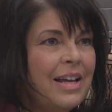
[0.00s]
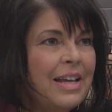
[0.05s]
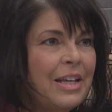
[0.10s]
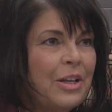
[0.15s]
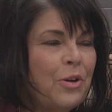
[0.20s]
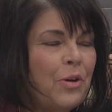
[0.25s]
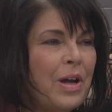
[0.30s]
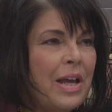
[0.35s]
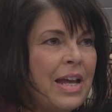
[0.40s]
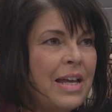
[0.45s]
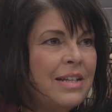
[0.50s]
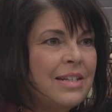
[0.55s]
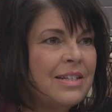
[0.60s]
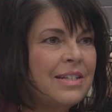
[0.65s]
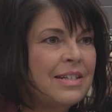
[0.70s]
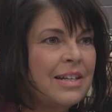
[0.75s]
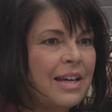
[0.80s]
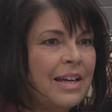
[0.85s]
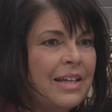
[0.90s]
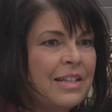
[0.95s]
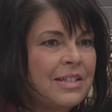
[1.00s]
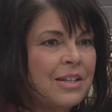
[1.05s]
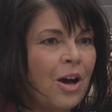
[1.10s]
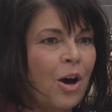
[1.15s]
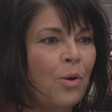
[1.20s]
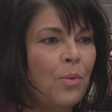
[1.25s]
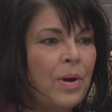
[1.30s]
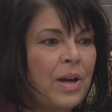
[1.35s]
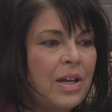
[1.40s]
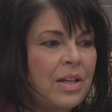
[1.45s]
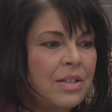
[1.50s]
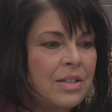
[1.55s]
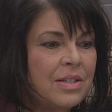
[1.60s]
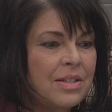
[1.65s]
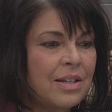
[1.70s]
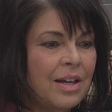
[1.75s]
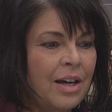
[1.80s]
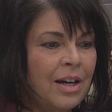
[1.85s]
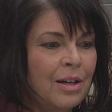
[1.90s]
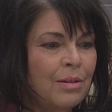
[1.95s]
It's always